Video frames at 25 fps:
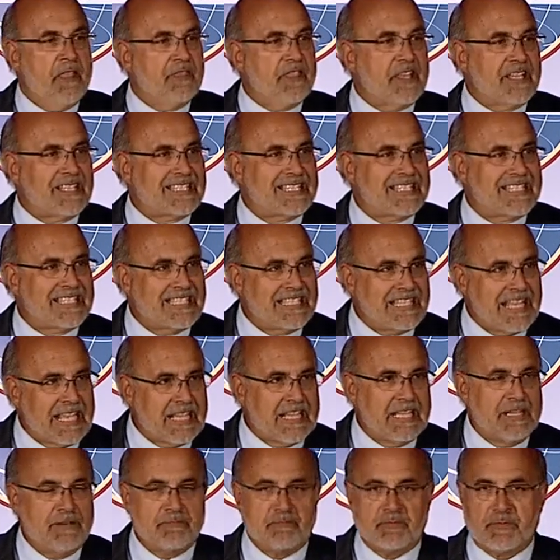The
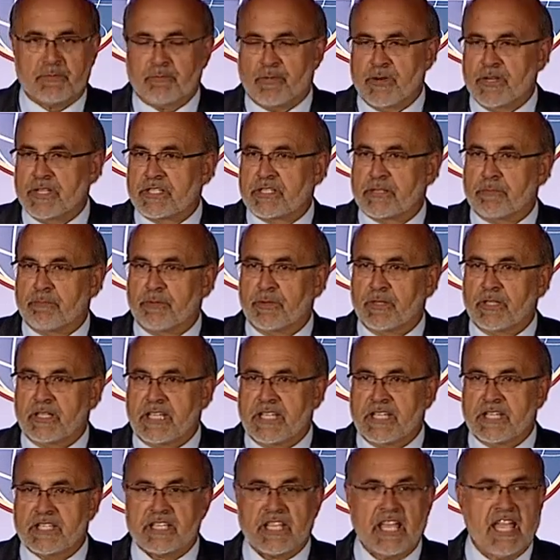second principle
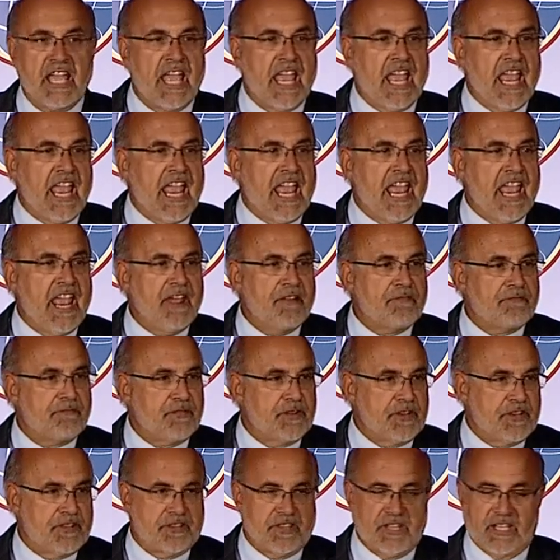is
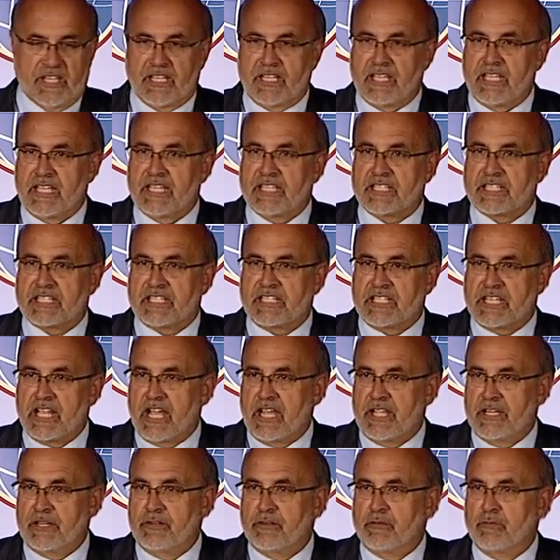everything is
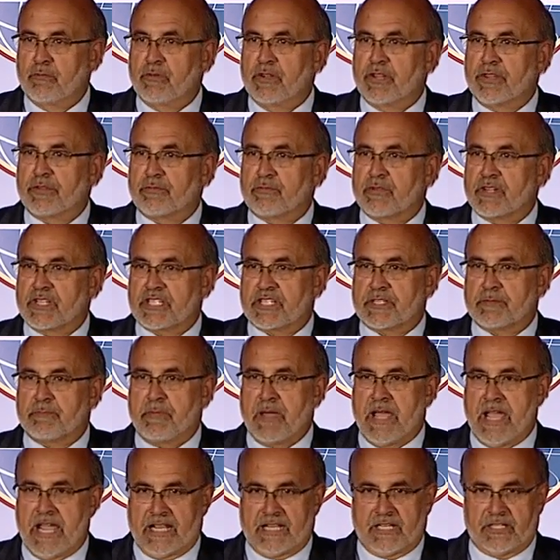done with
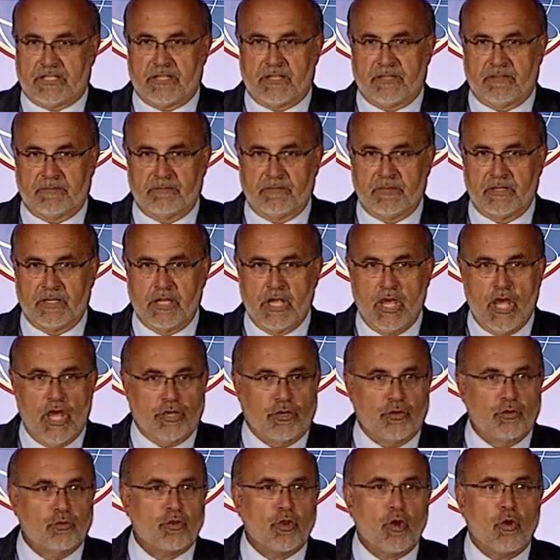respect.
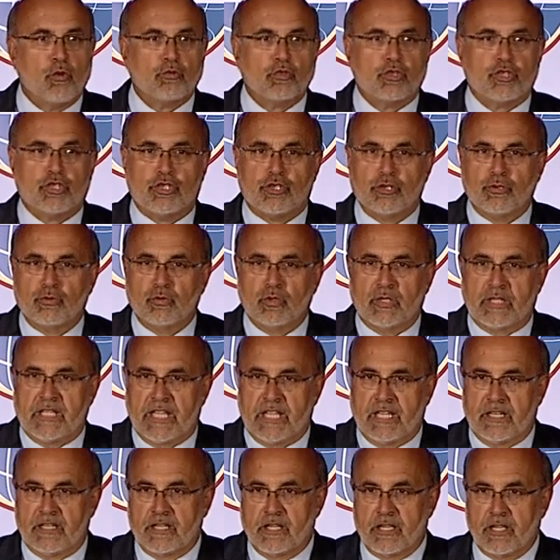You don't do
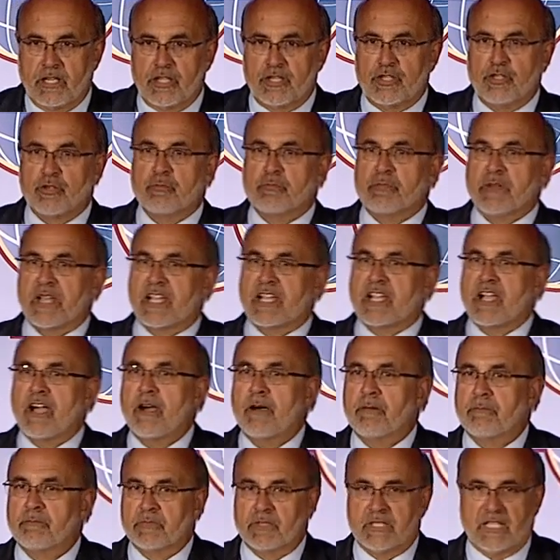lean, you
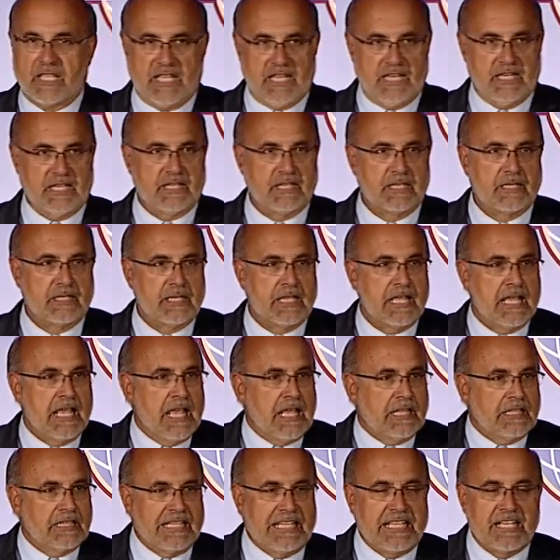become lean.
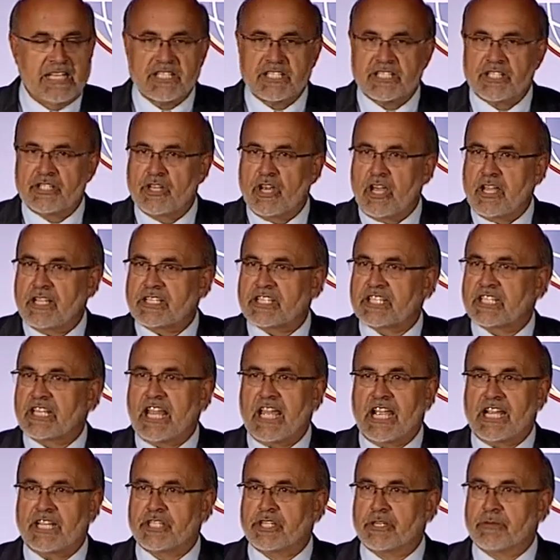Lean is not
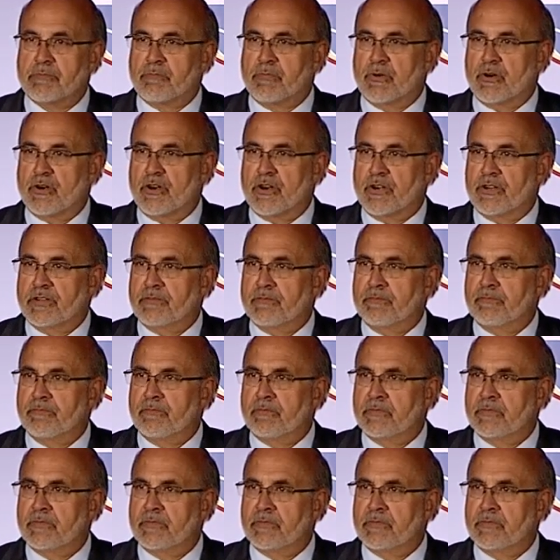slash and burn.